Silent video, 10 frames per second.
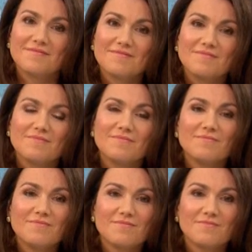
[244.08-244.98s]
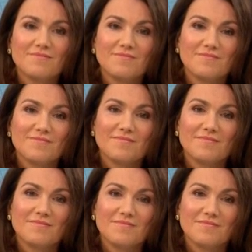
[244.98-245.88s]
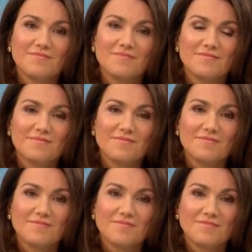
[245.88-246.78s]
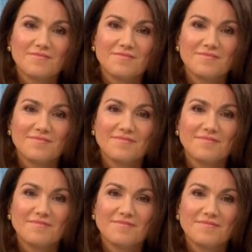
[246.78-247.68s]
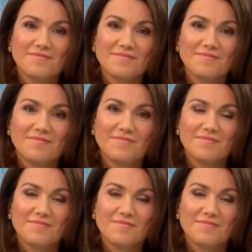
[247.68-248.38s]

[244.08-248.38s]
(not speaking)